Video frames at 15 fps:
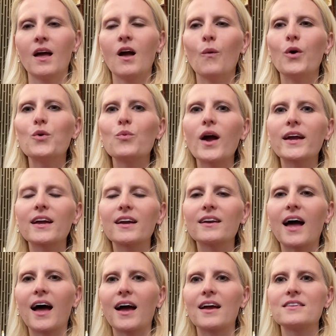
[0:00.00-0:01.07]
We
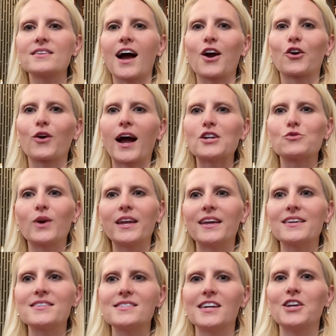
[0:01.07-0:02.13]
recognize our graduating
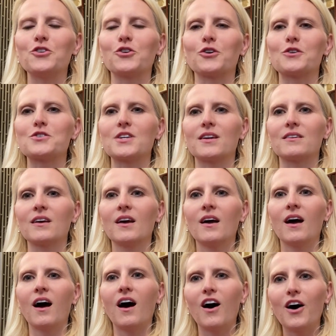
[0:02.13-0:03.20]
seniors and
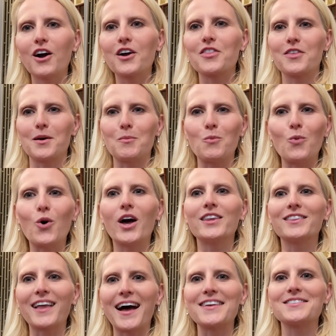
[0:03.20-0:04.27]
hug them one
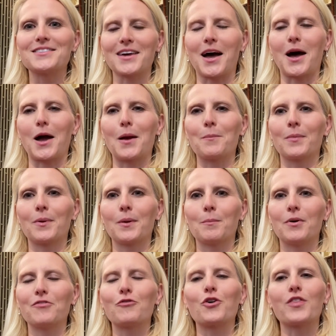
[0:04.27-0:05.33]
last time
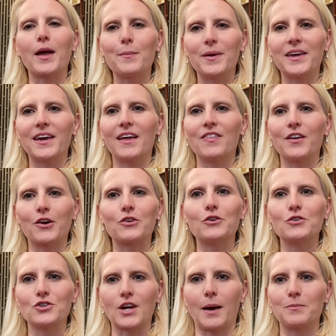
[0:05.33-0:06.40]
before they begin their new
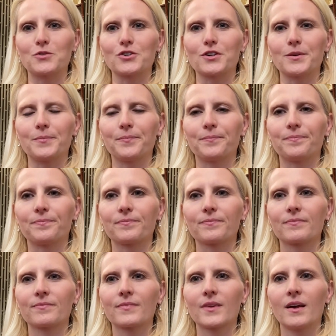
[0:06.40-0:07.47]
chapter.
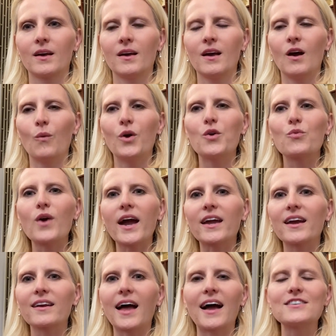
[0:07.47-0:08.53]
We
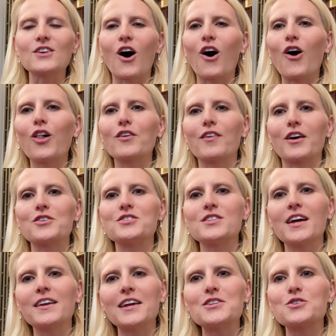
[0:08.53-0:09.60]
recognize all of our
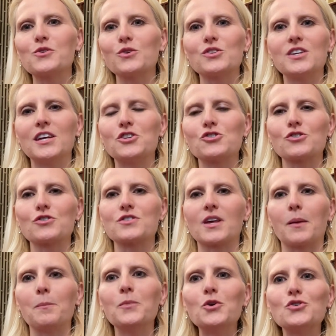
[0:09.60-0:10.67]
Sunday school teachers
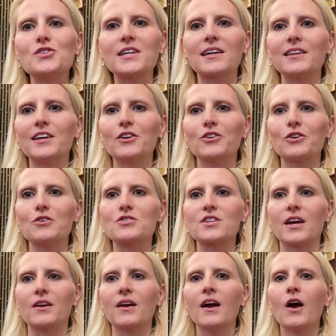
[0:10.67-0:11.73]
and music leaders
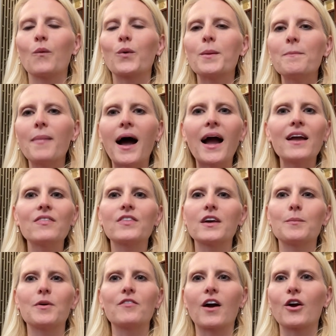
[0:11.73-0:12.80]
and remind
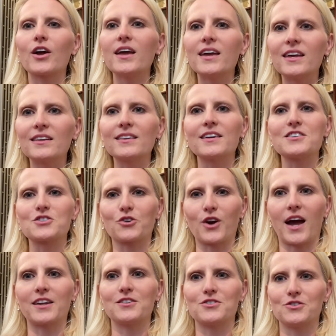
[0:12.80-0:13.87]
them of our endless
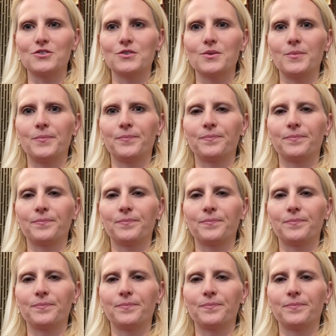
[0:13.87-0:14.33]
gratitude.